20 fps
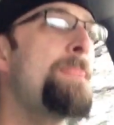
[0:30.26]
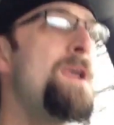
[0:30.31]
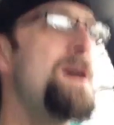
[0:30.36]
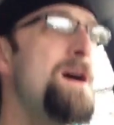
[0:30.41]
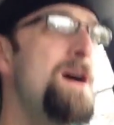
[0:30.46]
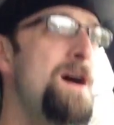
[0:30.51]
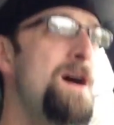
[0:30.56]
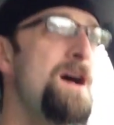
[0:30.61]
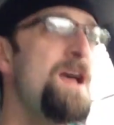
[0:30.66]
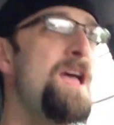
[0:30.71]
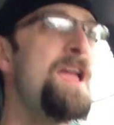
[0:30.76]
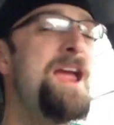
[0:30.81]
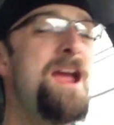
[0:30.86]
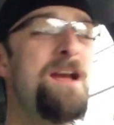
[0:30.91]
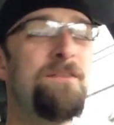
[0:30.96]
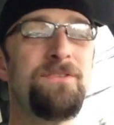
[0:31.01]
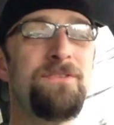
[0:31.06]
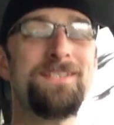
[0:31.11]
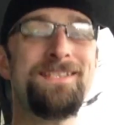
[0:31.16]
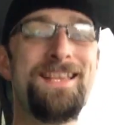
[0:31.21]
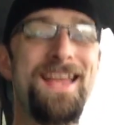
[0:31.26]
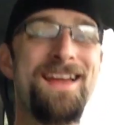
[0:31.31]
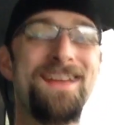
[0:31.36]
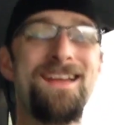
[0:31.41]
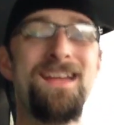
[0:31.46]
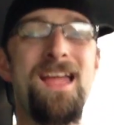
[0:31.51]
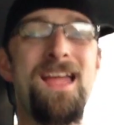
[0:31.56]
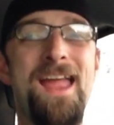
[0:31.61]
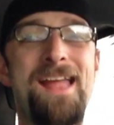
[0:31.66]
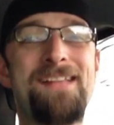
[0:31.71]
I have to say,
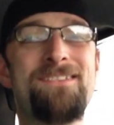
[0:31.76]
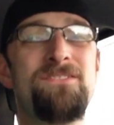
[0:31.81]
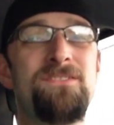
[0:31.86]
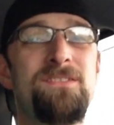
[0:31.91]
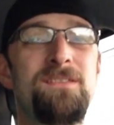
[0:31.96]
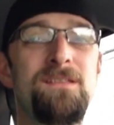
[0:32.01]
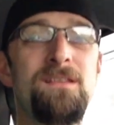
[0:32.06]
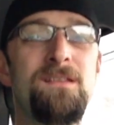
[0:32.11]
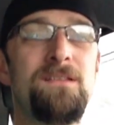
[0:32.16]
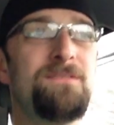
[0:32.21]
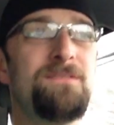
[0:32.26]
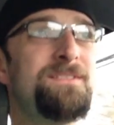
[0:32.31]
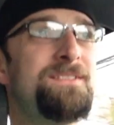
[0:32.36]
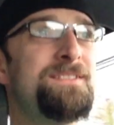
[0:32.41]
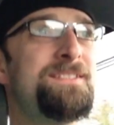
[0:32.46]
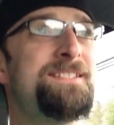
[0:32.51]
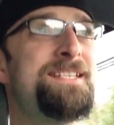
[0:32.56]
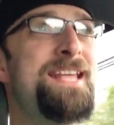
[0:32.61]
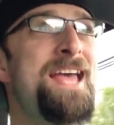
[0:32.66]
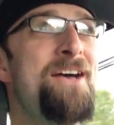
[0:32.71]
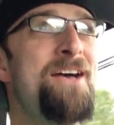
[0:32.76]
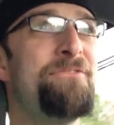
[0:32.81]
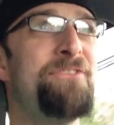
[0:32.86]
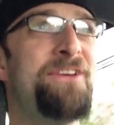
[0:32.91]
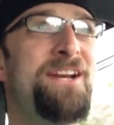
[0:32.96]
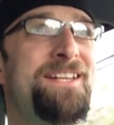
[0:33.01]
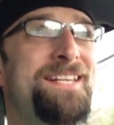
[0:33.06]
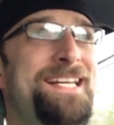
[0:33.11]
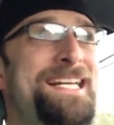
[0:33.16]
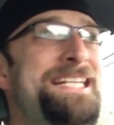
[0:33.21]
it's
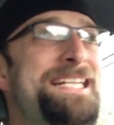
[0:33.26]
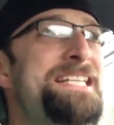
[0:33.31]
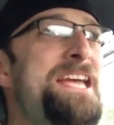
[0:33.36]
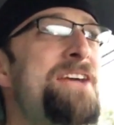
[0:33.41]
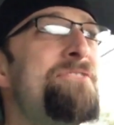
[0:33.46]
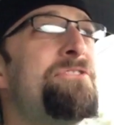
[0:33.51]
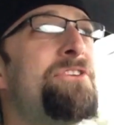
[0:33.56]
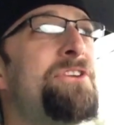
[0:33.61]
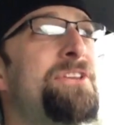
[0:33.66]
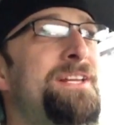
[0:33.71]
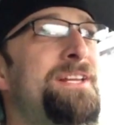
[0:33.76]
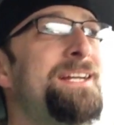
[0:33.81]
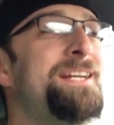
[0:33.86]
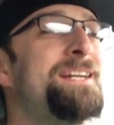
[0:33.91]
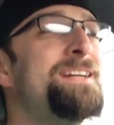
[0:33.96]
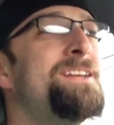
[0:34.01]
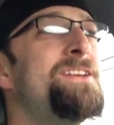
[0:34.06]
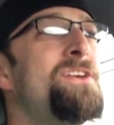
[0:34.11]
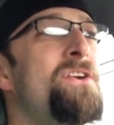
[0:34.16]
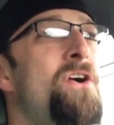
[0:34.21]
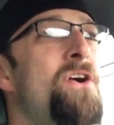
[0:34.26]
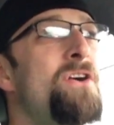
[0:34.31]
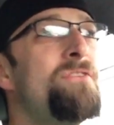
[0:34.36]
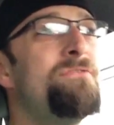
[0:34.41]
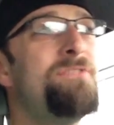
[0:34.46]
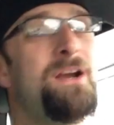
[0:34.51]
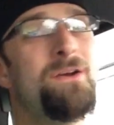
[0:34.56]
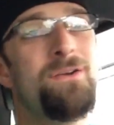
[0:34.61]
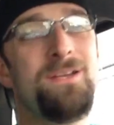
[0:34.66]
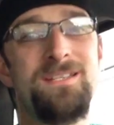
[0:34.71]
definitely a
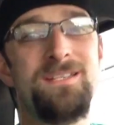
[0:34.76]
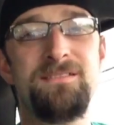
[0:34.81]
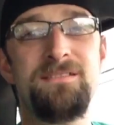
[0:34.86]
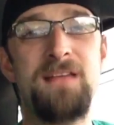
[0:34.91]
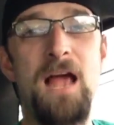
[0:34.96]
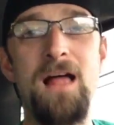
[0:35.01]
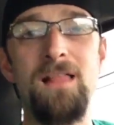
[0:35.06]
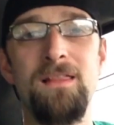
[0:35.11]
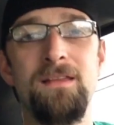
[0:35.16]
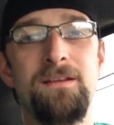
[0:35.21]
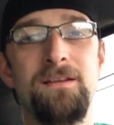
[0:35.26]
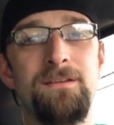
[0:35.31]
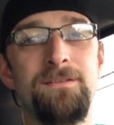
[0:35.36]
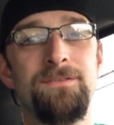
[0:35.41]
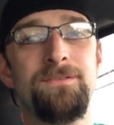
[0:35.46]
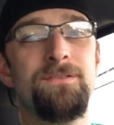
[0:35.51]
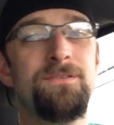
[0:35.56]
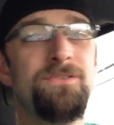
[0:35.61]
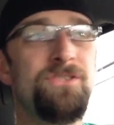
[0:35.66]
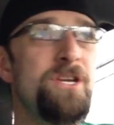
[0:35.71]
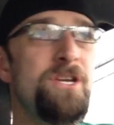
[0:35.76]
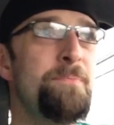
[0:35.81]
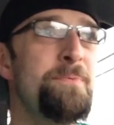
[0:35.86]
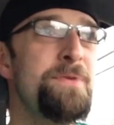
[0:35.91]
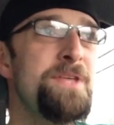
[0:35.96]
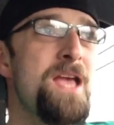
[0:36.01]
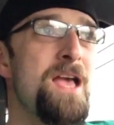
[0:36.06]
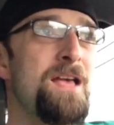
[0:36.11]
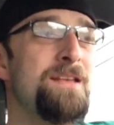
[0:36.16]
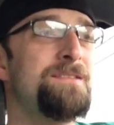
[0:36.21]
very solid
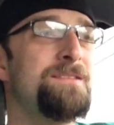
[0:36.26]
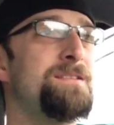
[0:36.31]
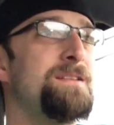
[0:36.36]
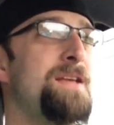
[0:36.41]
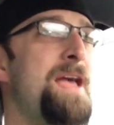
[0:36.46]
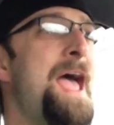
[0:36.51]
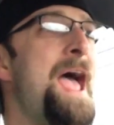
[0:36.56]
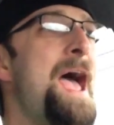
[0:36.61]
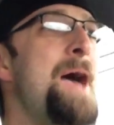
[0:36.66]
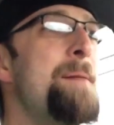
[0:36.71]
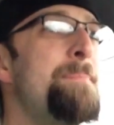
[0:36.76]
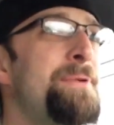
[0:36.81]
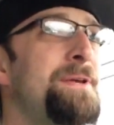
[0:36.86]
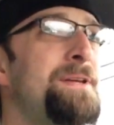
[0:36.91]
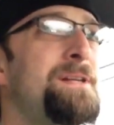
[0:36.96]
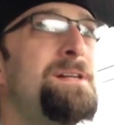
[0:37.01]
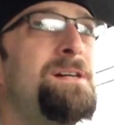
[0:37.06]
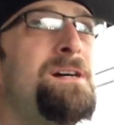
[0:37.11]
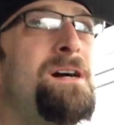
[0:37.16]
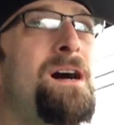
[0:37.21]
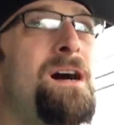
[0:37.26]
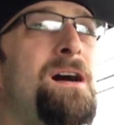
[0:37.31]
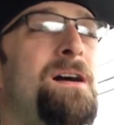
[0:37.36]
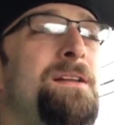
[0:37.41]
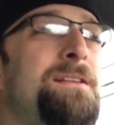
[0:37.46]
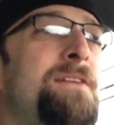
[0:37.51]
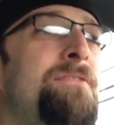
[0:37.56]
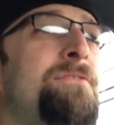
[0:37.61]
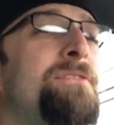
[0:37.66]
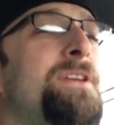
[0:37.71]
GPS app.
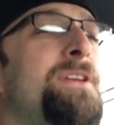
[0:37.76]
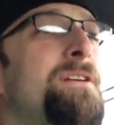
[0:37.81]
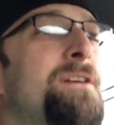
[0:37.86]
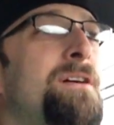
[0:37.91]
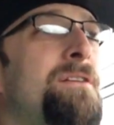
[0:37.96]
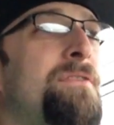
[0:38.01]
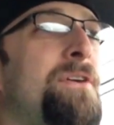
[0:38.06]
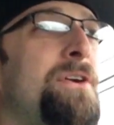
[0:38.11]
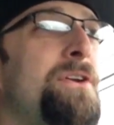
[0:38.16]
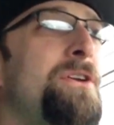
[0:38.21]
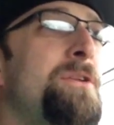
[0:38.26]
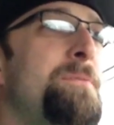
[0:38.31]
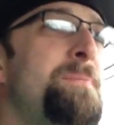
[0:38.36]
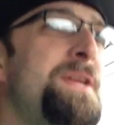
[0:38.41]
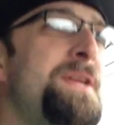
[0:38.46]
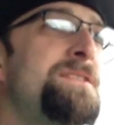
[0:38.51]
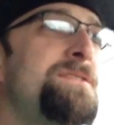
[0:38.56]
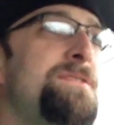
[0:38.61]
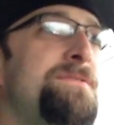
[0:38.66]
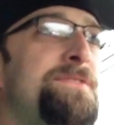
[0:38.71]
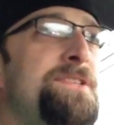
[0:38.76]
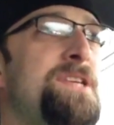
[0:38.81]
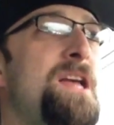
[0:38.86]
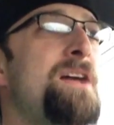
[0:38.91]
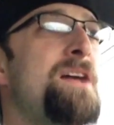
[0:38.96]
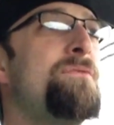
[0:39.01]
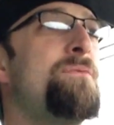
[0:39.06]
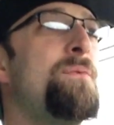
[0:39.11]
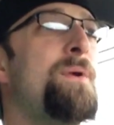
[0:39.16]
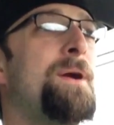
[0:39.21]
Definitely a very good piece of
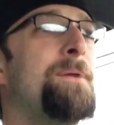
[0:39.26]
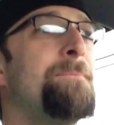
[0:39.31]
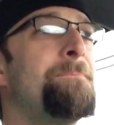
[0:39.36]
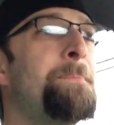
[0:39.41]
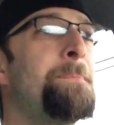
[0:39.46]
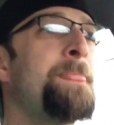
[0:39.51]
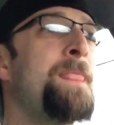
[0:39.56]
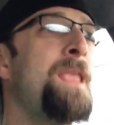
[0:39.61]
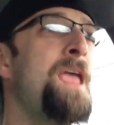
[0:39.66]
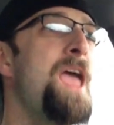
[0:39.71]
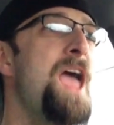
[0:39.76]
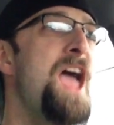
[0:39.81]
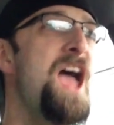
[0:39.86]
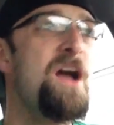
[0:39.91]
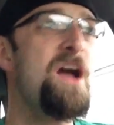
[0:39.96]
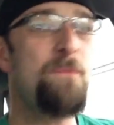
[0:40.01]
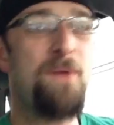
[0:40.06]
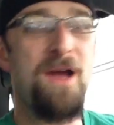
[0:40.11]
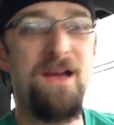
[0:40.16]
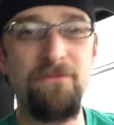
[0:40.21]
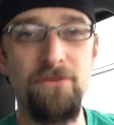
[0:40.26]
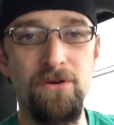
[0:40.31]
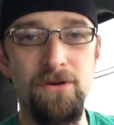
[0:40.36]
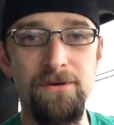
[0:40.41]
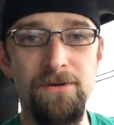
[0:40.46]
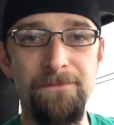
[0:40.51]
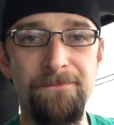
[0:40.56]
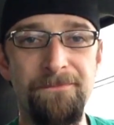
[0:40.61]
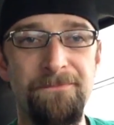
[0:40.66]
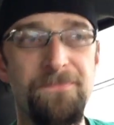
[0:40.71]
software. However,
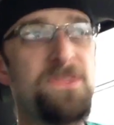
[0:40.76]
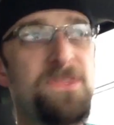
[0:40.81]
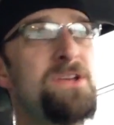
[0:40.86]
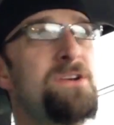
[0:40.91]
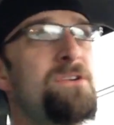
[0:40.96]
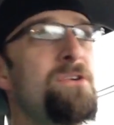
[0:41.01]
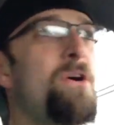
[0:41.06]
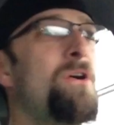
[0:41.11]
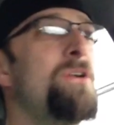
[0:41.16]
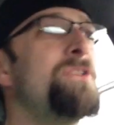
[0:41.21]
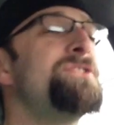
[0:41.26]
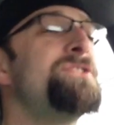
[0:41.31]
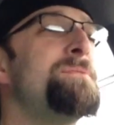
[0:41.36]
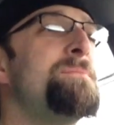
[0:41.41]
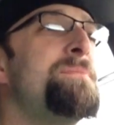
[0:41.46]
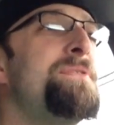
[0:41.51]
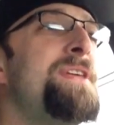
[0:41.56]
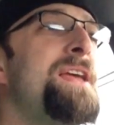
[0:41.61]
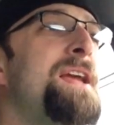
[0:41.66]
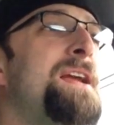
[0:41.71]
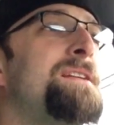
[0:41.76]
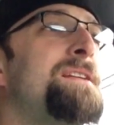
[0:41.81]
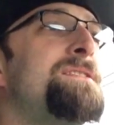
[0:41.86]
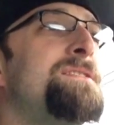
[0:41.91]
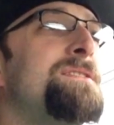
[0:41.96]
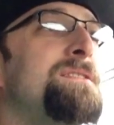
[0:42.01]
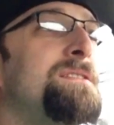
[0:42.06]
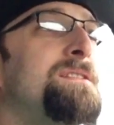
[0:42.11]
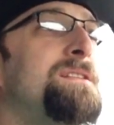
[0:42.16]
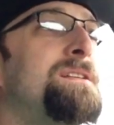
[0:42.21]
there are some
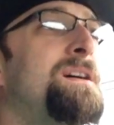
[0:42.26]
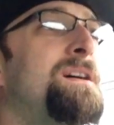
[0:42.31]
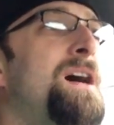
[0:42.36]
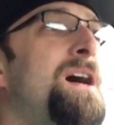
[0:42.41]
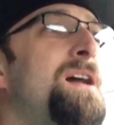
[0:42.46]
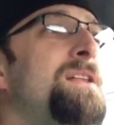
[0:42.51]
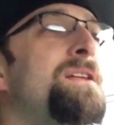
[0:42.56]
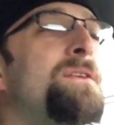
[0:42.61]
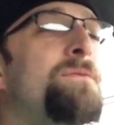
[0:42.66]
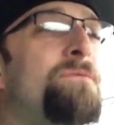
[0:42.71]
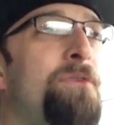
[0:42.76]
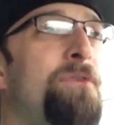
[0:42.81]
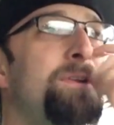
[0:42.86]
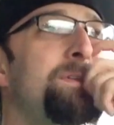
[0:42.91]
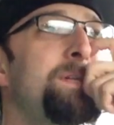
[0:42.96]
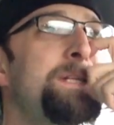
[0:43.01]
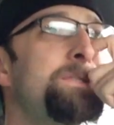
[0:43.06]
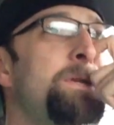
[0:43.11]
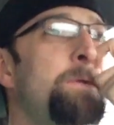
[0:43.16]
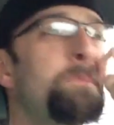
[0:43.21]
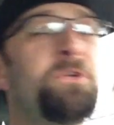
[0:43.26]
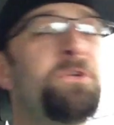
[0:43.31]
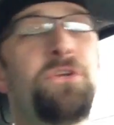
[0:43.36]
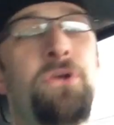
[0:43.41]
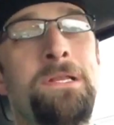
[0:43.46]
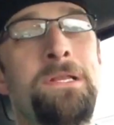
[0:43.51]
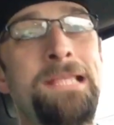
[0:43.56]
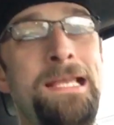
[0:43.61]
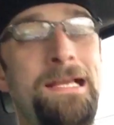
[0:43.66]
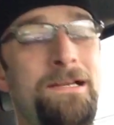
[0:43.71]
things. First, let's start with the
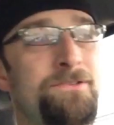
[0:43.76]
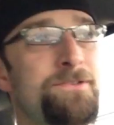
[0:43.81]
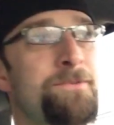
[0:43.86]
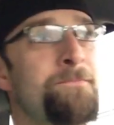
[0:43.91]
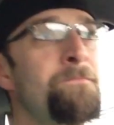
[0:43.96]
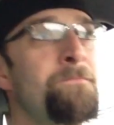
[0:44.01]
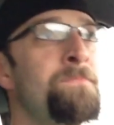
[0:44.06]
good things.